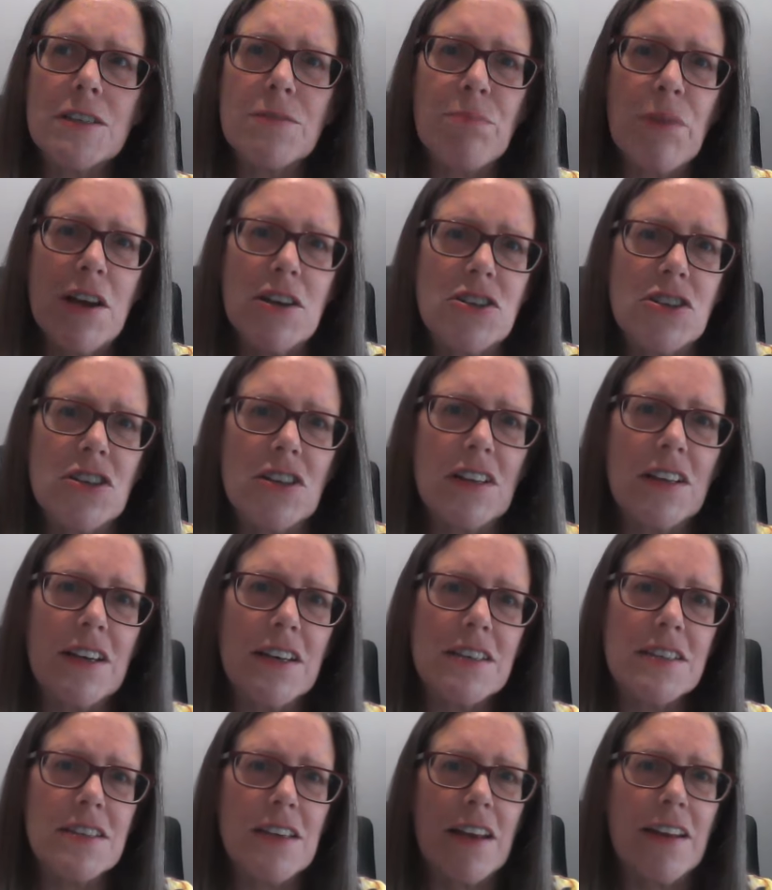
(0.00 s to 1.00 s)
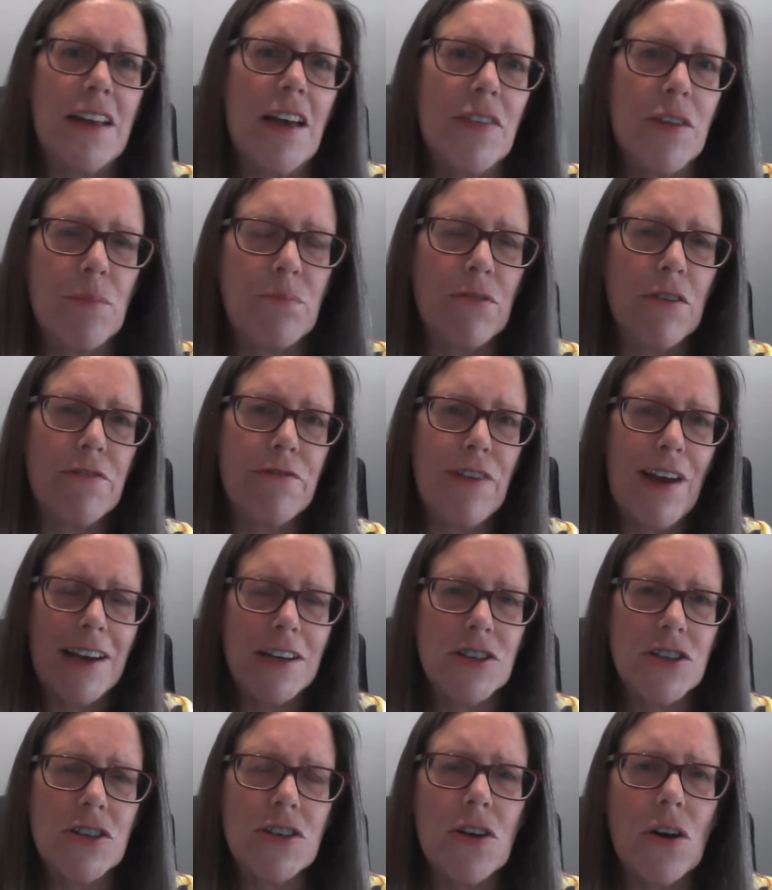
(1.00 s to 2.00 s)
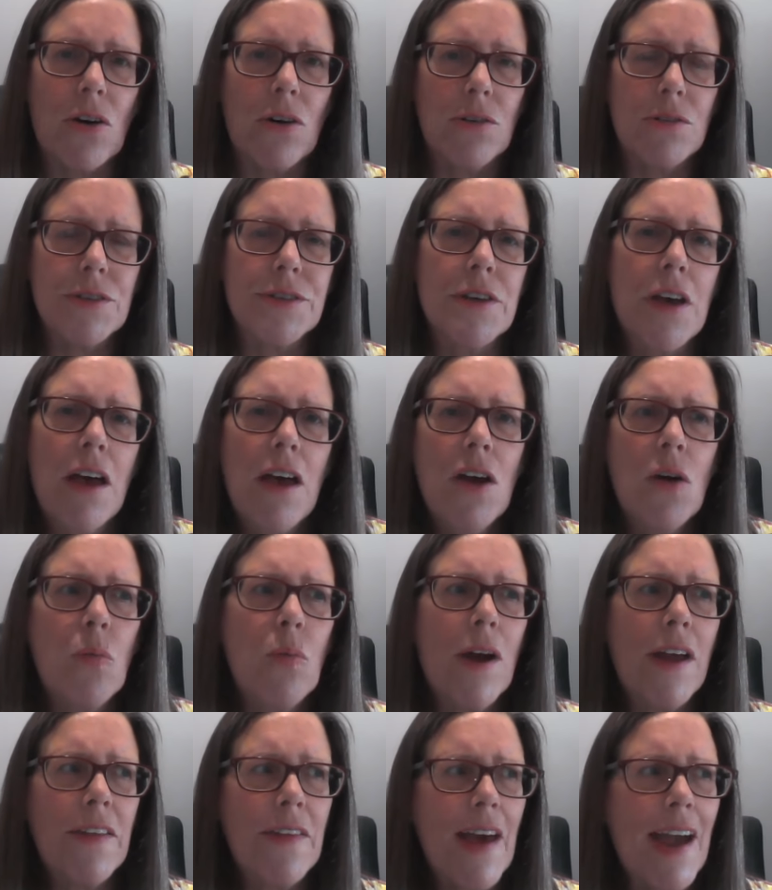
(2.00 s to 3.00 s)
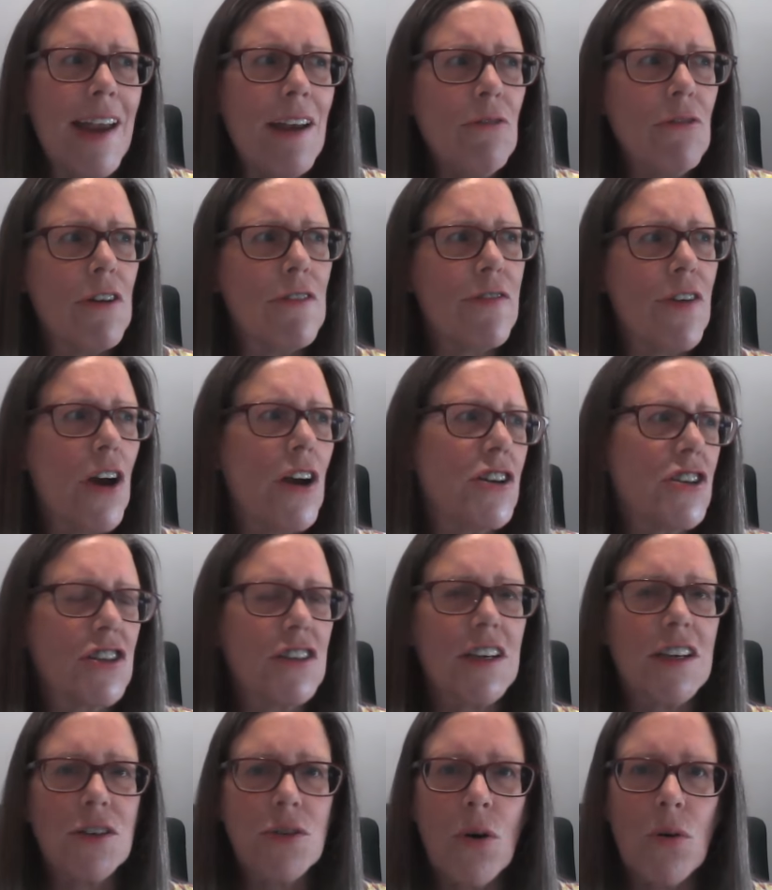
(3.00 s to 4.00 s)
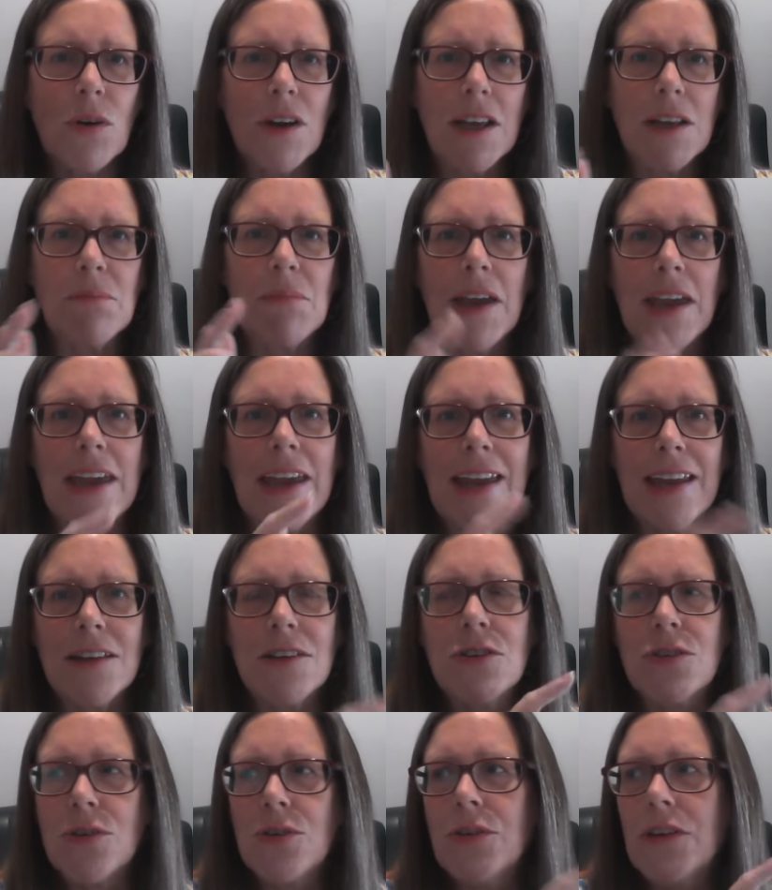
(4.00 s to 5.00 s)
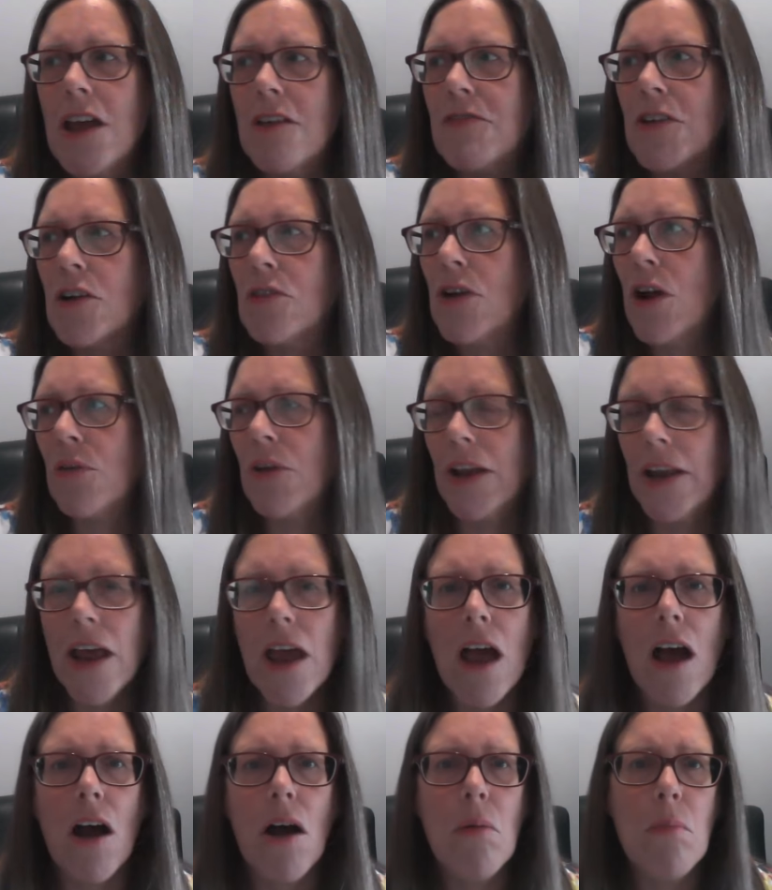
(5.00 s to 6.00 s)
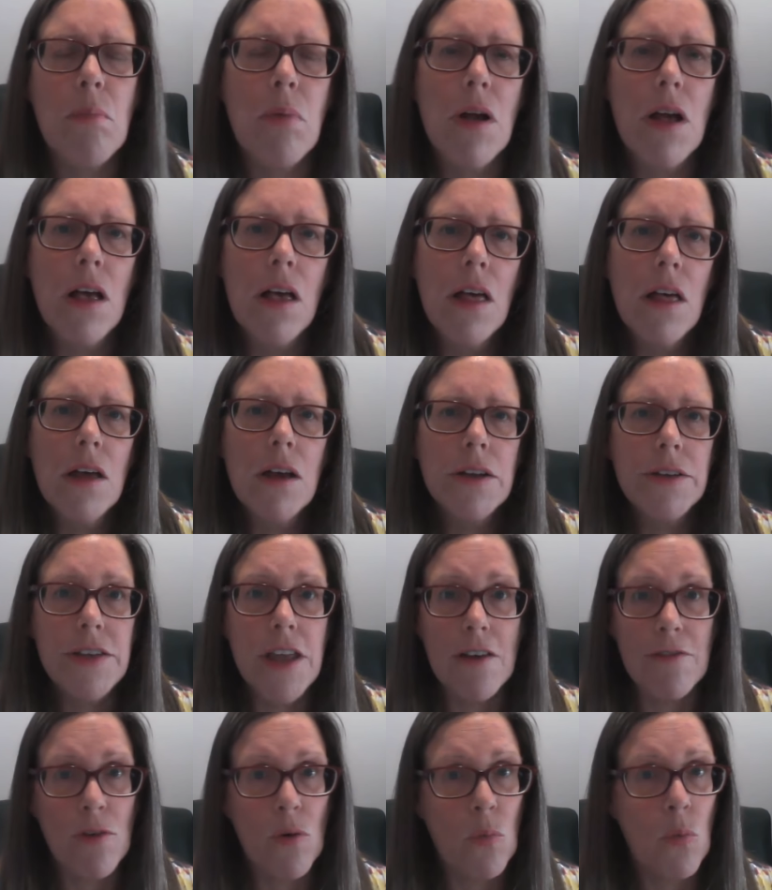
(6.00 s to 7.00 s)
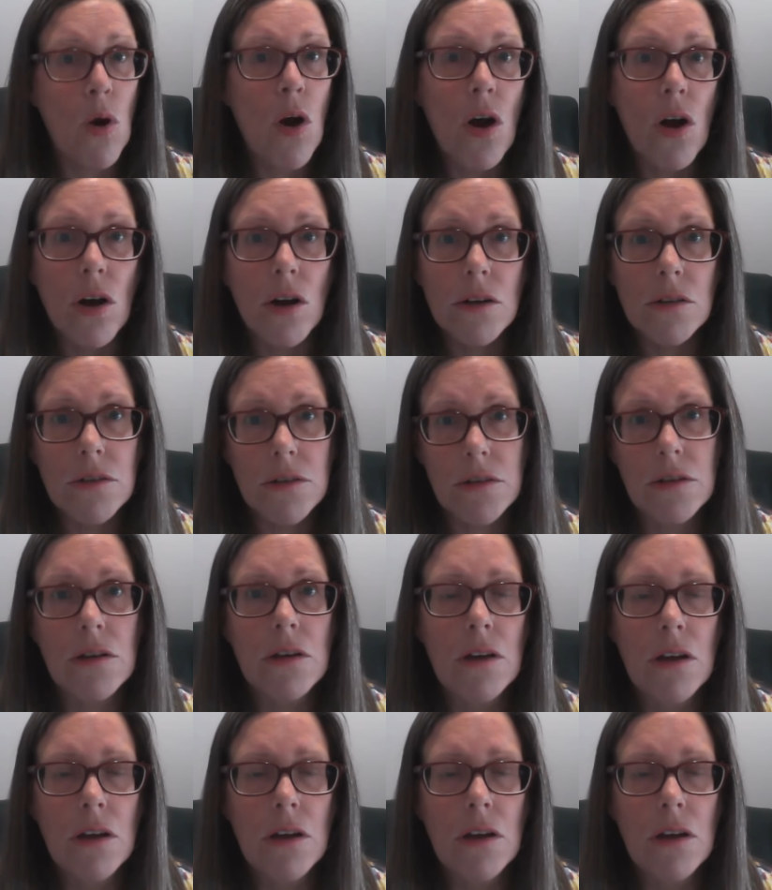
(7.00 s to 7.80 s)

specialists, and other professionals, where they were virtually talking me into never growing up, never worked.